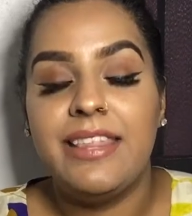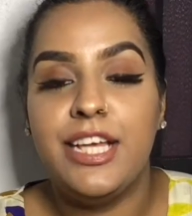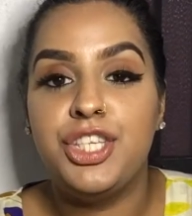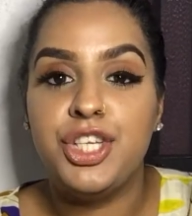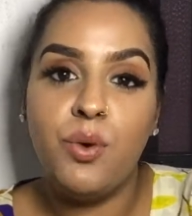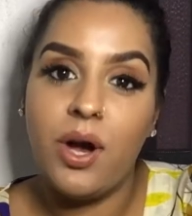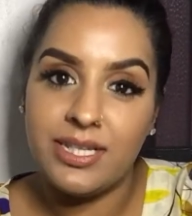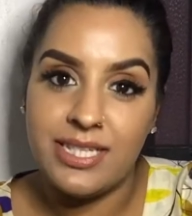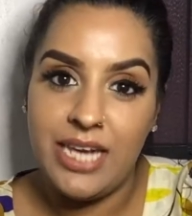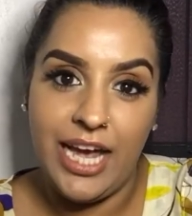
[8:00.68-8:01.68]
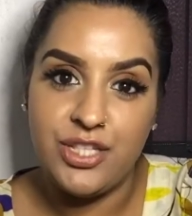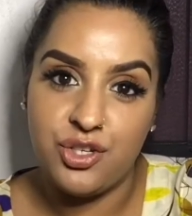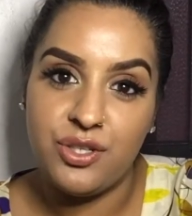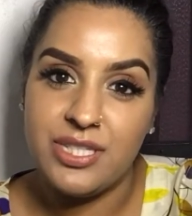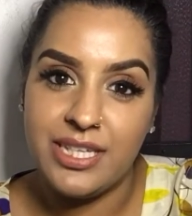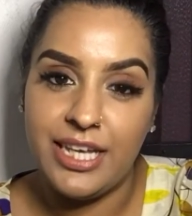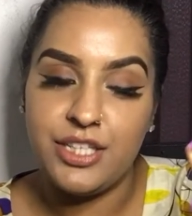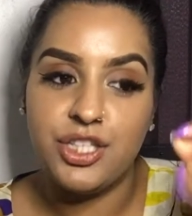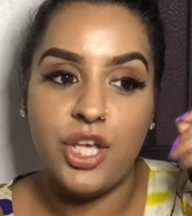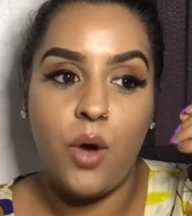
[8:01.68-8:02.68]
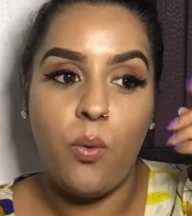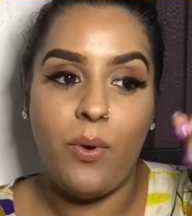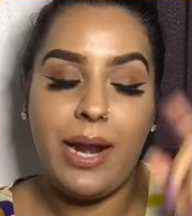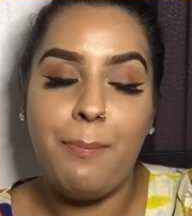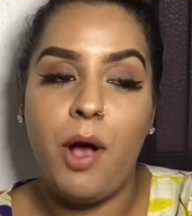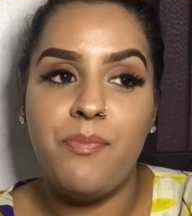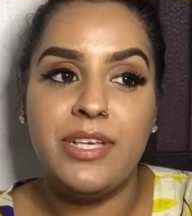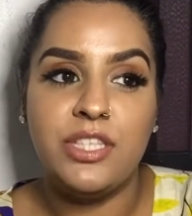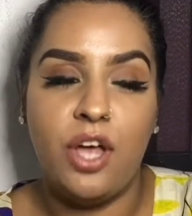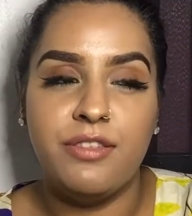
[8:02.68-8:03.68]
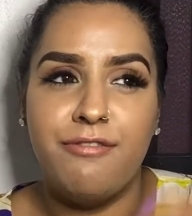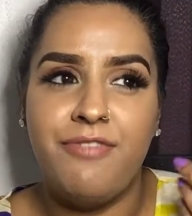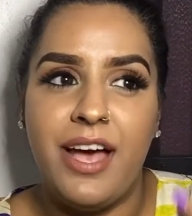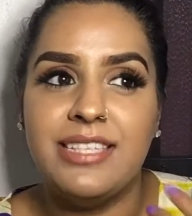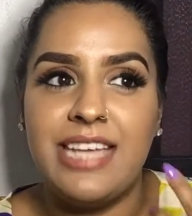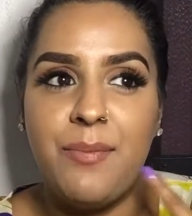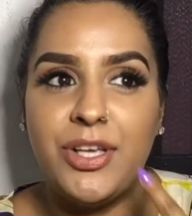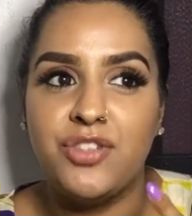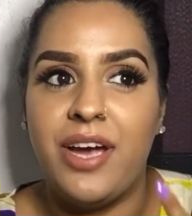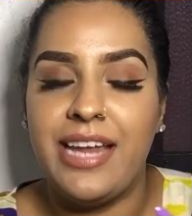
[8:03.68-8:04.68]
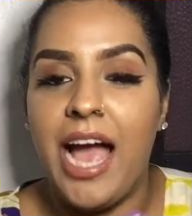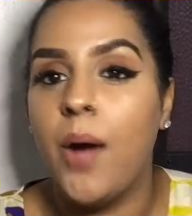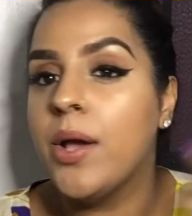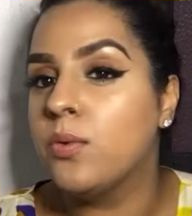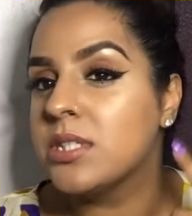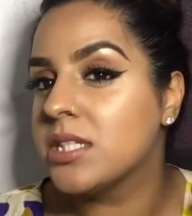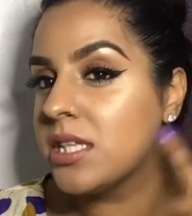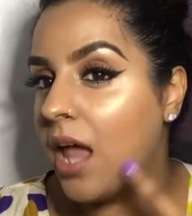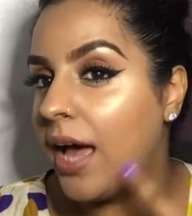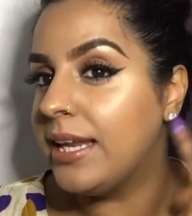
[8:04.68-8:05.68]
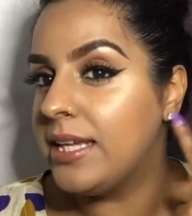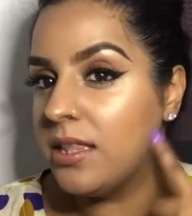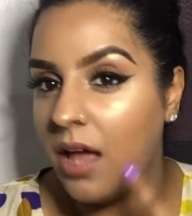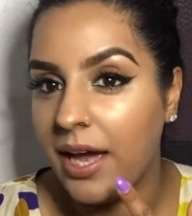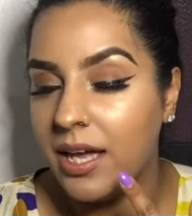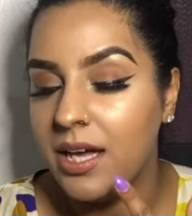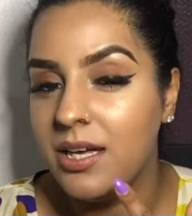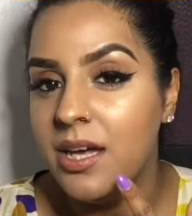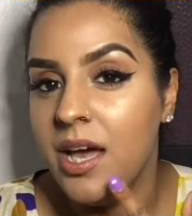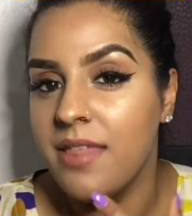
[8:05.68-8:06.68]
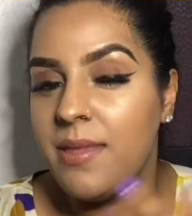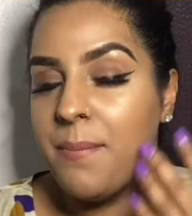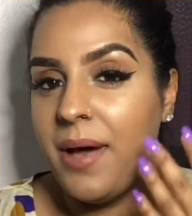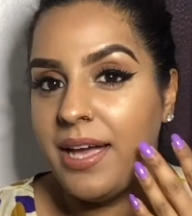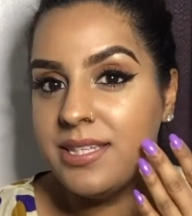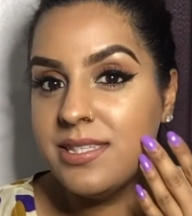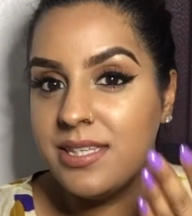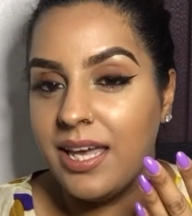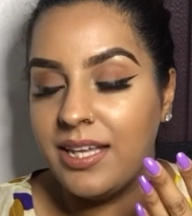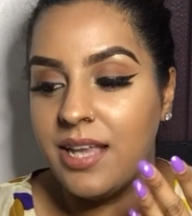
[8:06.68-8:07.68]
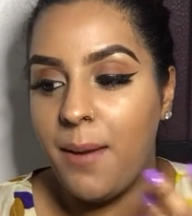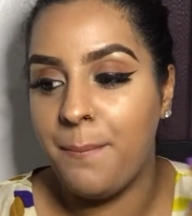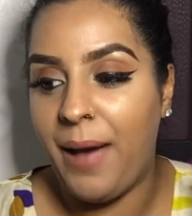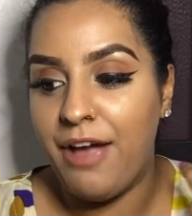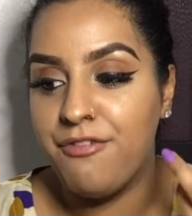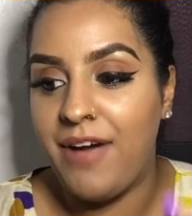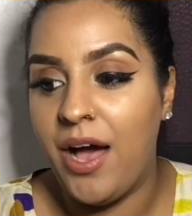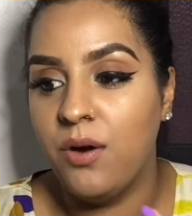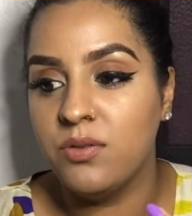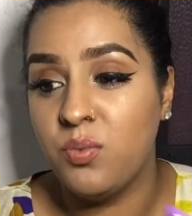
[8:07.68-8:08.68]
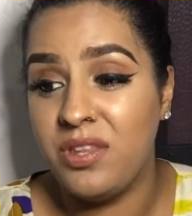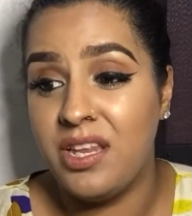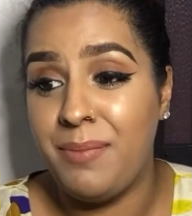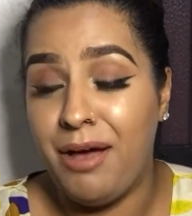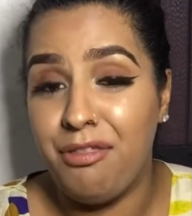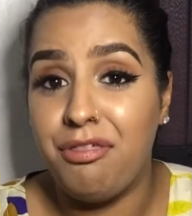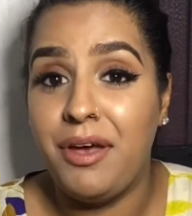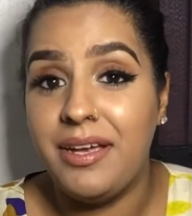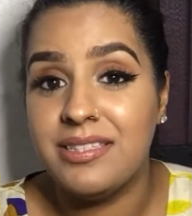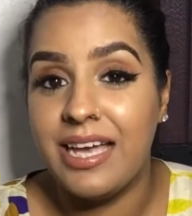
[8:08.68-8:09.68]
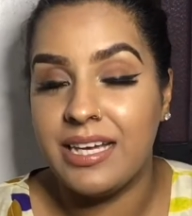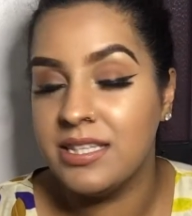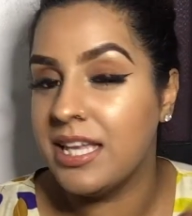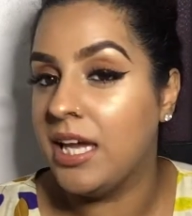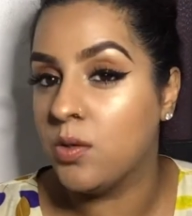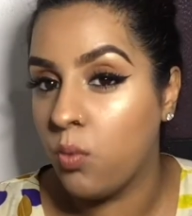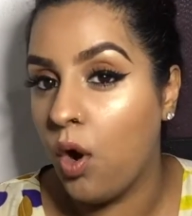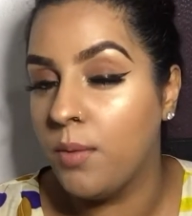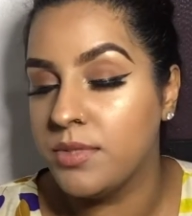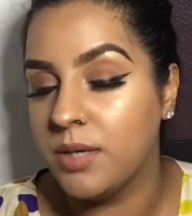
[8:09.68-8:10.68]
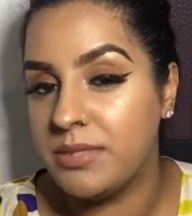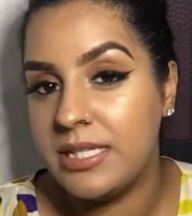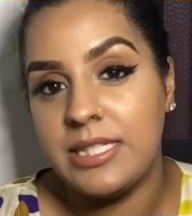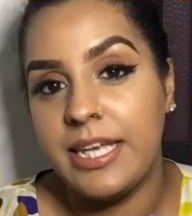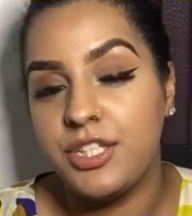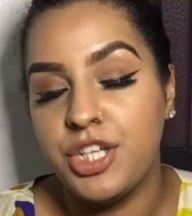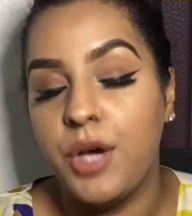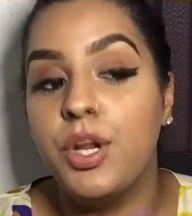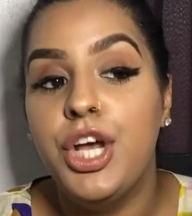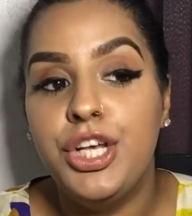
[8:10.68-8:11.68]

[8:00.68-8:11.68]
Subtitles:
They do oxidize on your skin, so when I popped this on the first time I tried it out, it was slightly lighter than my skin, but I found within about 30 seconds it had warmed up to the skin tone.